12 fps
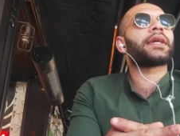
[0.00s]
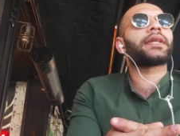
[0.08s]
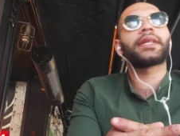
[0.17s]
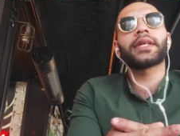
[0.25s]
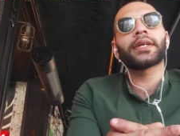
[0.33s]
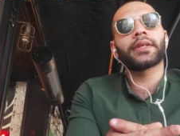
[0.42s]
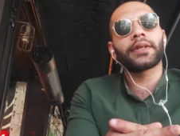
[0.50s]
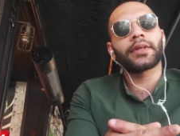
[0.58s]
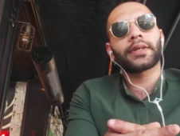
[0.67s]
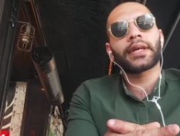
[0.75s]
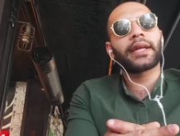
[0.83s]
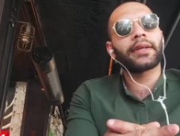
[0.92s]
didn't
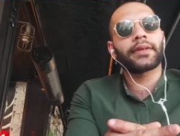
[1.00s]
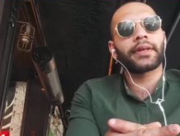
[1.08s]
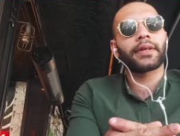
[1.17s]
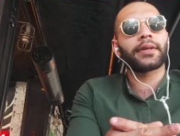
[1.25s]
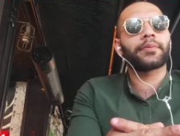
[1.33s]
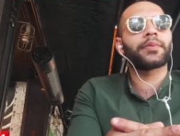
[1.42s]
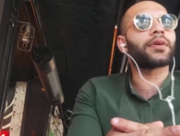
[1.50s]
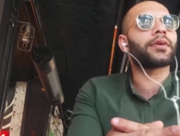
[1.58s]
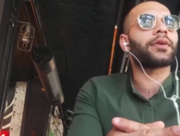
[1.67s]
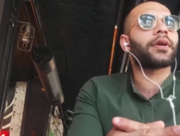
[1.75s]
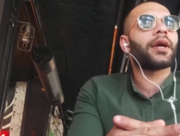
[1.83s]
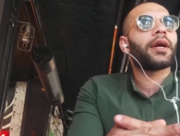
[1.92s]
learn anything
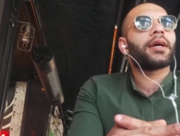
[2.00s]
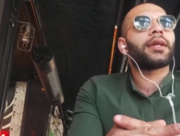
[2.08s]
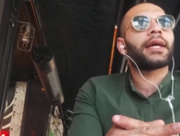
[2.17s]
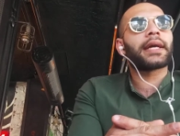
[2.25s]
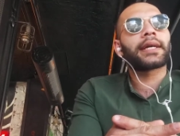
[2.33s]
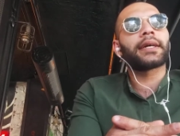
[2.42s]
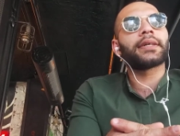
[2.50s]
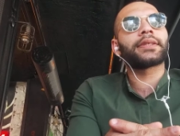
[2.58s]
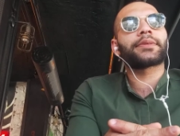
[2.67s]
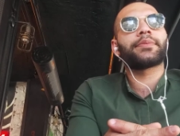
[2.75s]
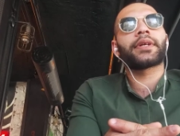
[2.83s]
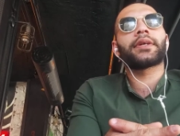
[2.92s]
more like
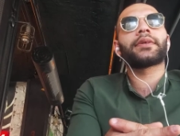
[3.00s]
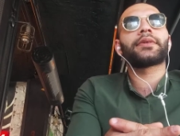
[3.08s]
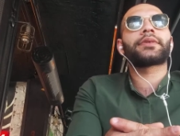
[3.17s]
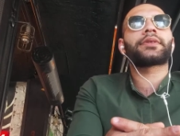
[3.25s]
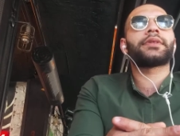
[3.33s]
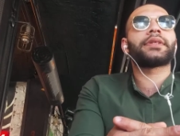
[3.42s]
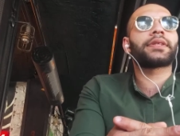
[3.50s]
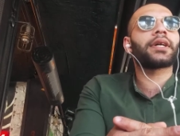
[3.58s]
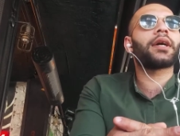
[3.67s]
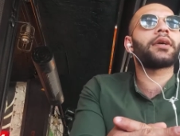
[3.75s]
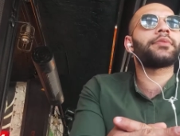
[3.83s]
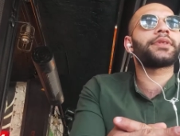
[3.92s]
us, because the
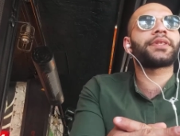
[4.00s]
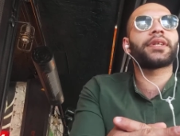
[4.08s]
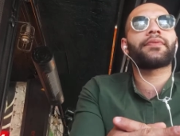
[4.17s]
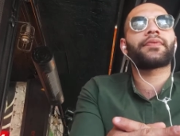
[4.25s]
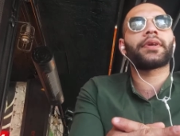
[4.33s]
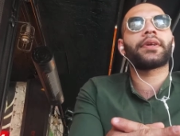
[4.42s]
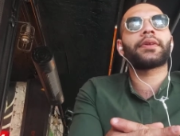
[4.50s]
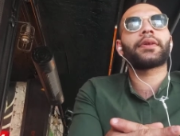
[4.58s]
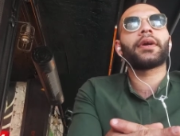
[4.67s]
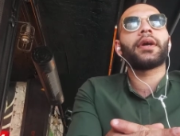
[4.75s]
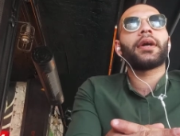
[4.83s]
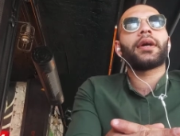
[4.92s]
time is different
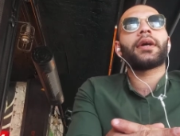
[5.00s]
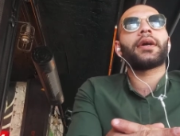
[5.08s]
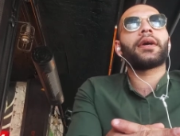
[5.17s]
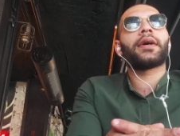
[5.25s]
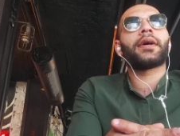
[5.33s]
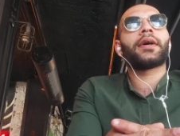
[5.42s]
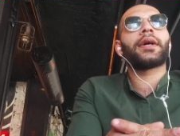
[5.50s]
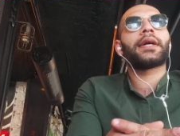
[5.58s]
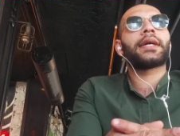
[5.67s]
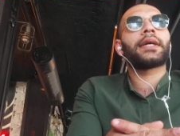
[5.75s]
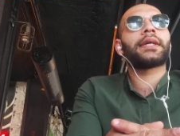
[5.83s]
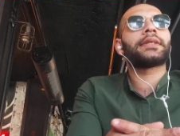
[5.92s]

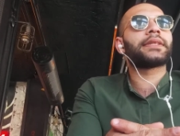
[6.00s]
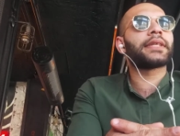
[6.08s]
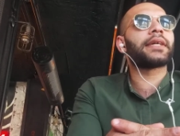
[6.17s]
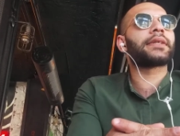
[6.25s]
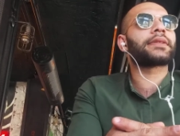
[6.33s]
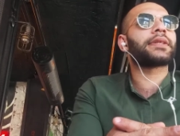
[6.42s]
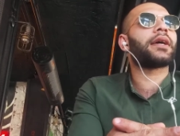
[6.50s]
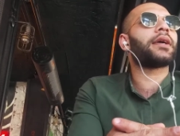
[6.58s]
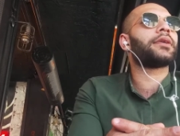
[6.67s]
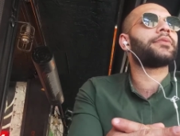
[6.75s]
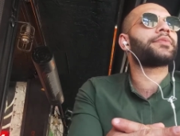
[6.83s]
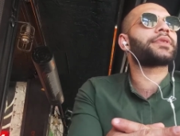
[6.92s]
in their
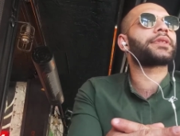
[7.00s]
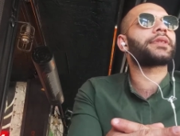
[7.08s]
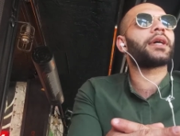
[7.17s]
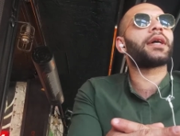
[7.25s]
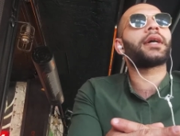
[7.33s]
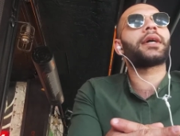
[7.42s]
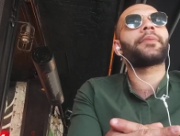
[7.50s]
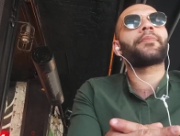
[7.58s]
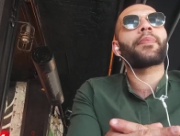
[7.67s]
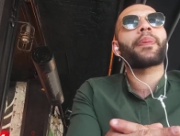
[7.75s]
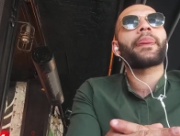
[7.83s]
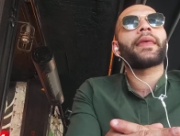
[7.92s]
times.
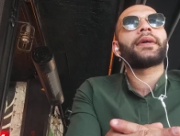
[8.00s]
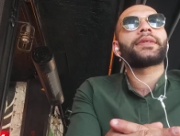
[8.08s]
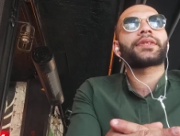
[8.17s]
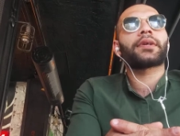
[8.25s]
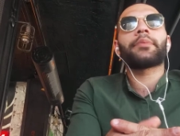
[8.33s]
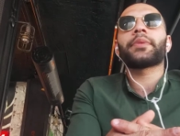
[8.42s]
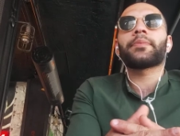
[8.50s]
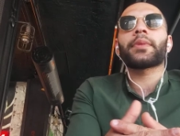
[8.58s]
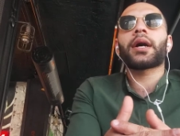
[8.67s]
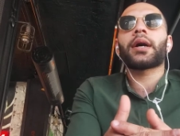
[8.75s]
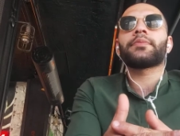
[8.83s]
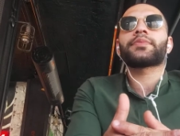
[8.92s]
So I mean,
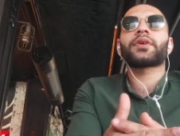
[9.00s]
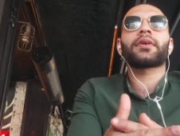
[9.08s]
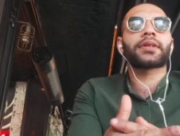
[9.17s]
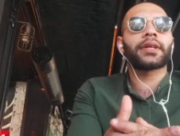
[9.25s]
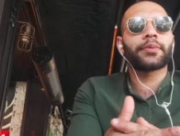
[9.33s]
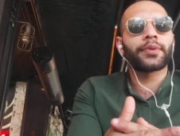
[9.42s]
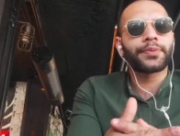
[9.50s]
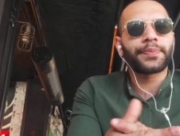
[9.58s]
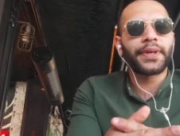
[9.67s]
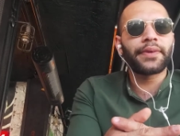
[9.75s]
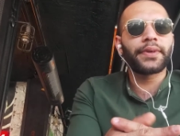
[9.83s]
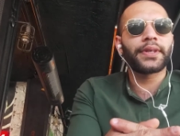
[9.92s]
I'm talking about
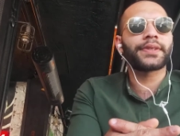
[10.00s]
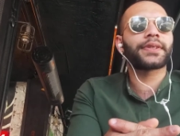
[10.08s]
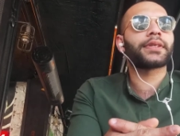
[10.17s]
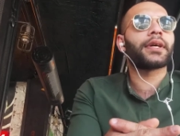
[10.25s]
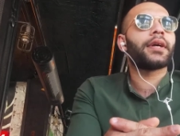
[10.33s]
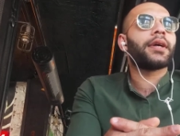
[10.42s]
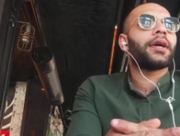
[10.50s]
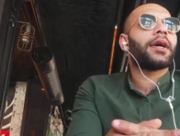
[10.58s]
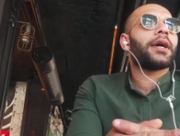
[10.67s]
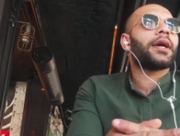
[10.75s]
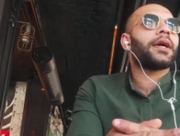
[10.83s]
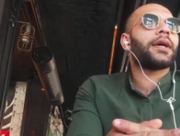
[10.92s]
previous.
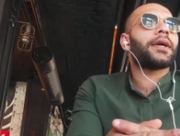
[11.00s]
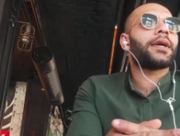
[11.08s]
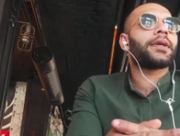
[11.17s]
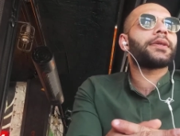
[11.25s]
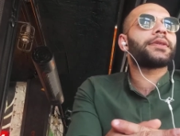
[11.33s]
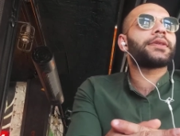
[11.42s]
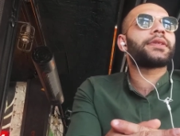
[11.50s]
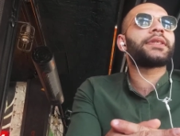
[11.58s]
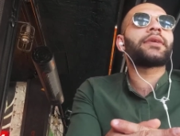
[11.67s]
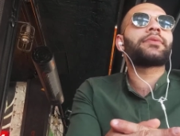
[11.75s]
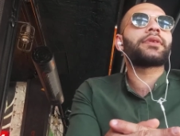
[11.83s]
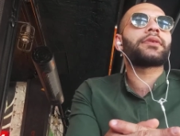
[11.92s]

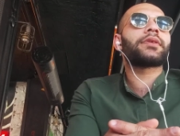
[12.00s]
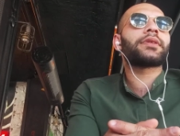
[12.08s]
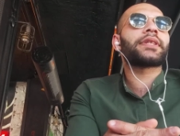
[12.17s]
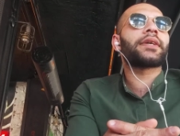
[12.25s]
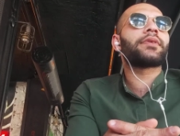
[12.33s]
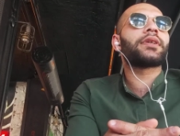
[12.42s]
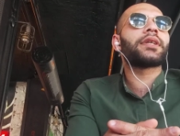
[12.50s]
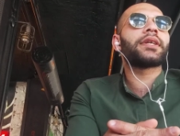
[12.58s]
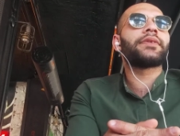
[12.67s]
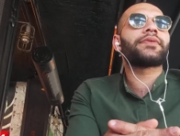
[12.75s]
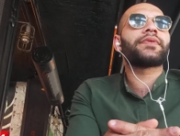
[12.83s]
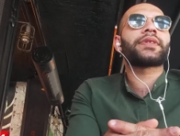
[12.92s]
They were
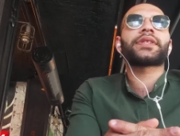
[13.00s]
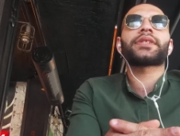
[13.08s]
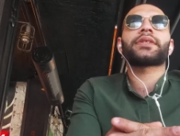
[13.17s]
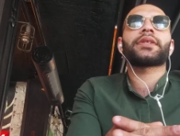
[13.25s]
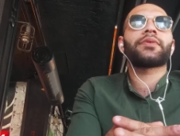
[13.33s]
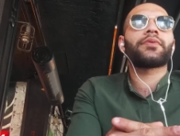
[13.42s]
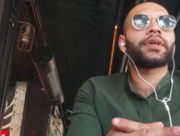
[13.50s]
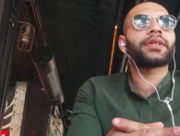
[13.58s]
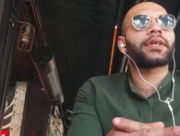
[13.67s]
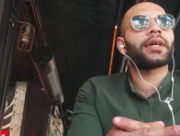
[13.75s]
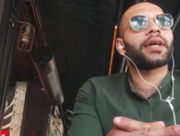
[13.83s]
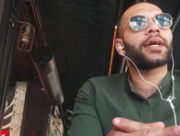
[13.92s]
lived with